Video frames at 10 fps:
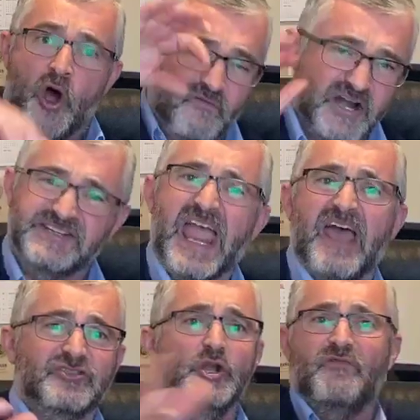over
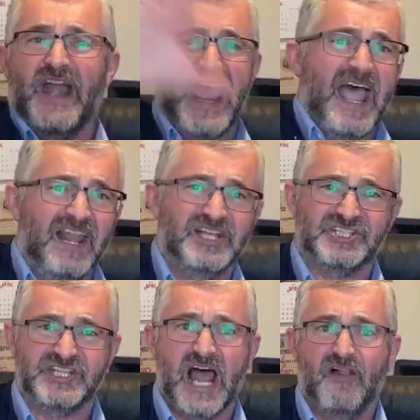death, and over hell
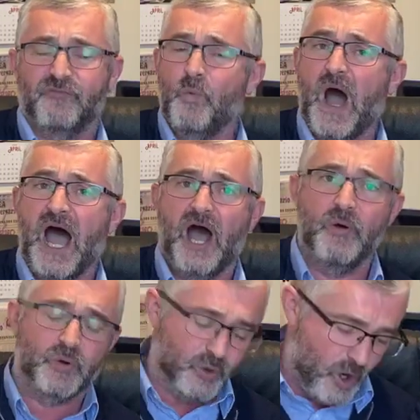itself.
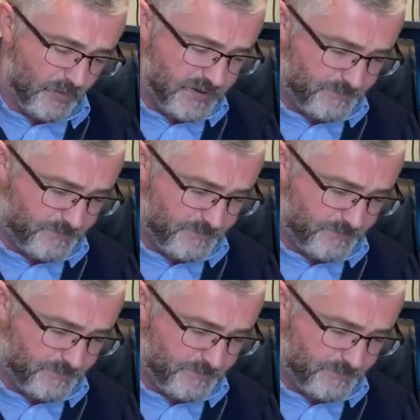Wow, glory